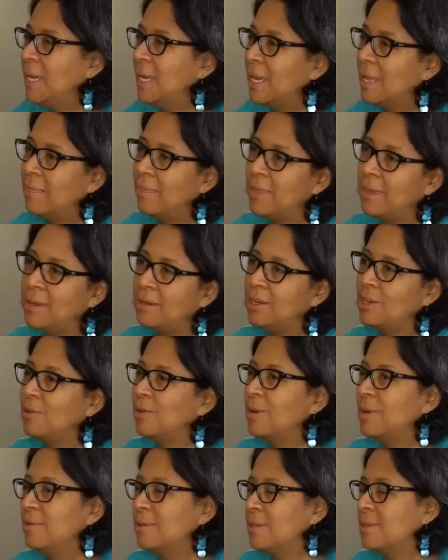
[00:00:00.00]
And then, you know,
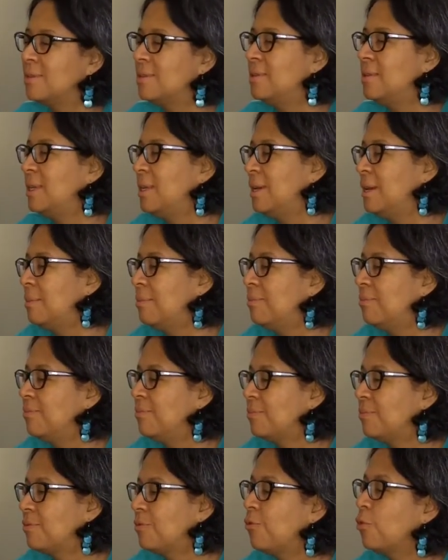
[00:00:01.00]
this is the um,
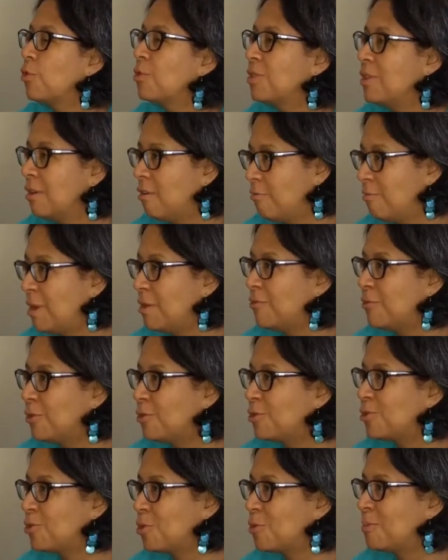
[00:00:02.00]
fourth year of my
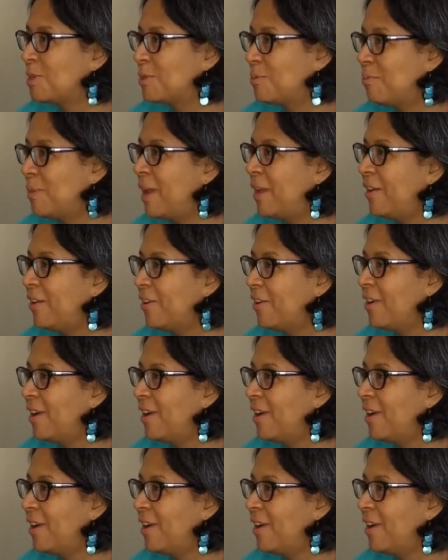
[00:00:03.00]
first term as mayor.